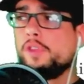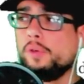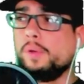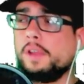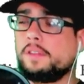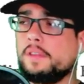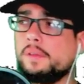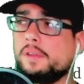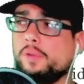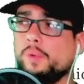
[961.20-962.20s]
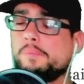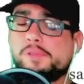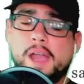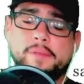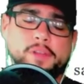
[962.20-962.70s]
Do it. Do it in
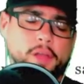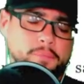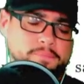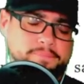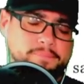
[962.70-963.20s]
private, though.